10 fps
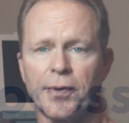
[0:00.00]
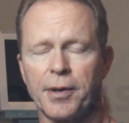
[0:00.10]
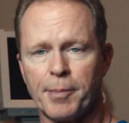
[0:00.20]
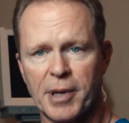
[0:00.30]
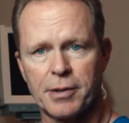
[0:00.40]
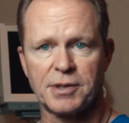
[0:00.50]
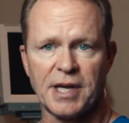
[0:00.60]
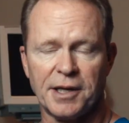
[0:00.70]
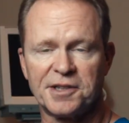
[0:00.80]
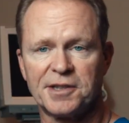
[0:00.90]
of all, the mother
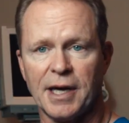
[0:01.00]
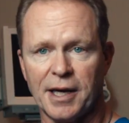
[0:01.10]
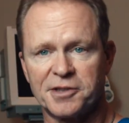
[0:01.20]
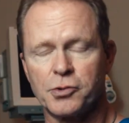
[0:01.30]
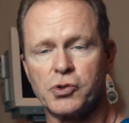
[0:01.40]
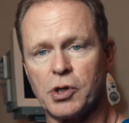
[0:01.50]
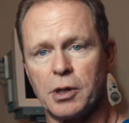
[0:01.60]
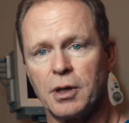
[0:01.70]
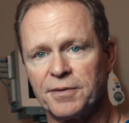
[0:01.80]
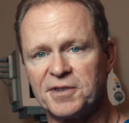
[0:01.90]
takes
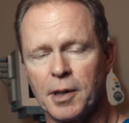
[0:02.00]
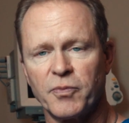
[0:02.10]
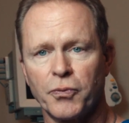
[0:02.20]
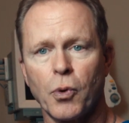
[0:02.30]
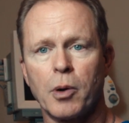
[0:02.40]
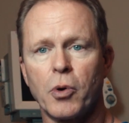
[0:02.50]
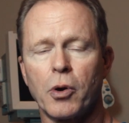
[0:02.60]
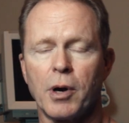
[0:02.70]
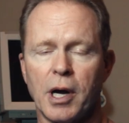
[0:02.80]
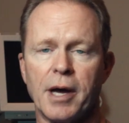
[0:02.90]
estrogen of some form
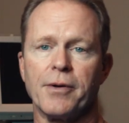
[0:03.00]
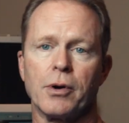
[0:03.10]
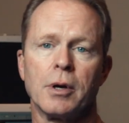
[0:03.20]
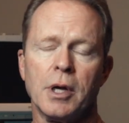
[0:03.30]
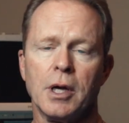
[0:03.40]
or other